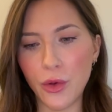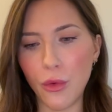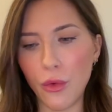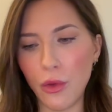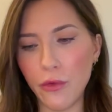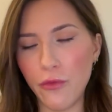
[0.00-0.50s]

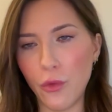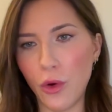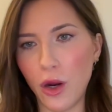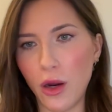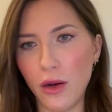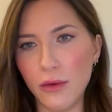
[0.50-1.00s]
goal
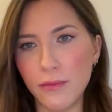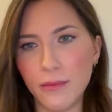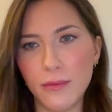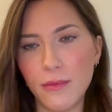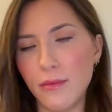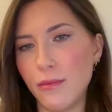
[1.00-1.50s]
for
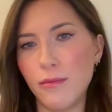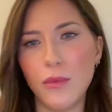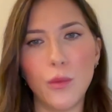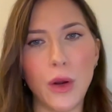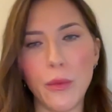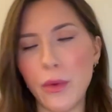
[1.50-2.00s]

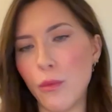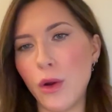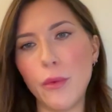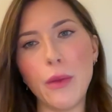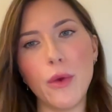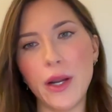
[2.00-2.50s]

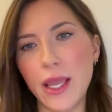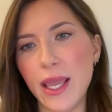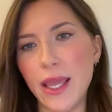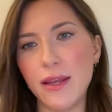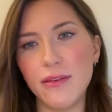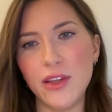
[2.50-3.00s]
where we want to
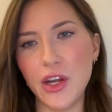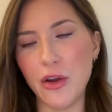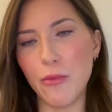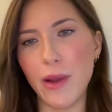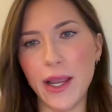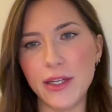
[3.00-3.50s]
hit,
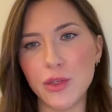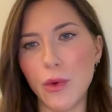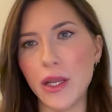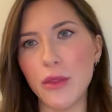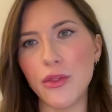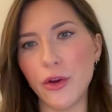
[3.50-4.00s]
by
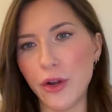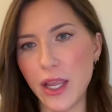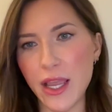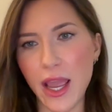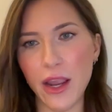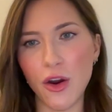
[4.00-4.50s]

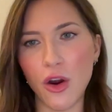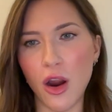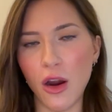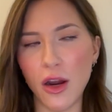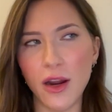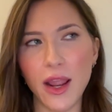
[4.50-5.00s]
2030
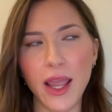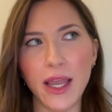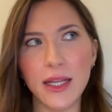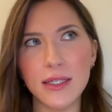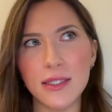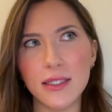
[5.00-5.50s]
ARR.
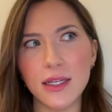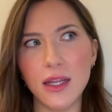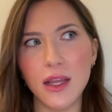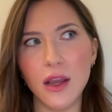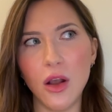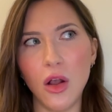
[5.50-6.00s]
And
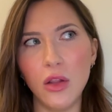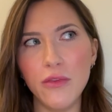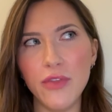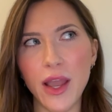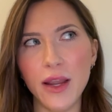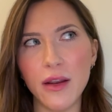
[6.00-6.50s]
all
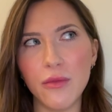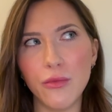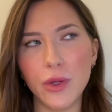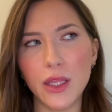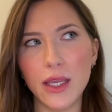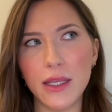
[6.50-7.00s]
of that
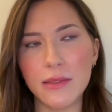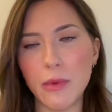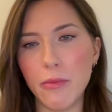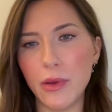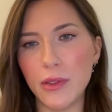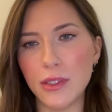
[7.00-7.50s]
really has
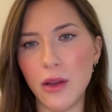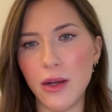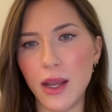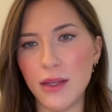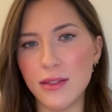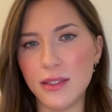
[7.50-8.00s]
been built on
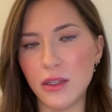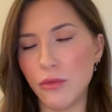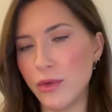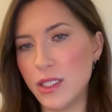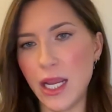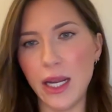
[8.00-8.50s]
us still
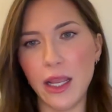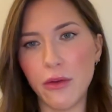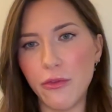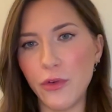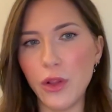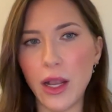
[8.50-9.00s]
retaining
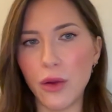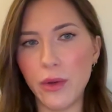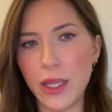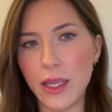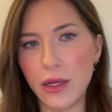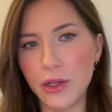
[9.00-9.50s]
full
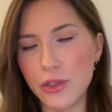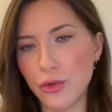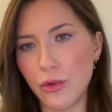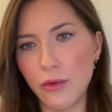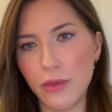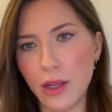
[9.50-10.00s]
equity and
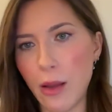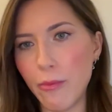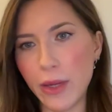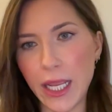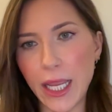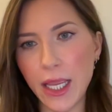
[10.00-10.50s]
control of the
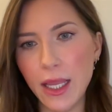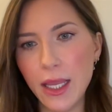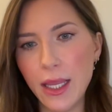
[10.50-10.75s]
company.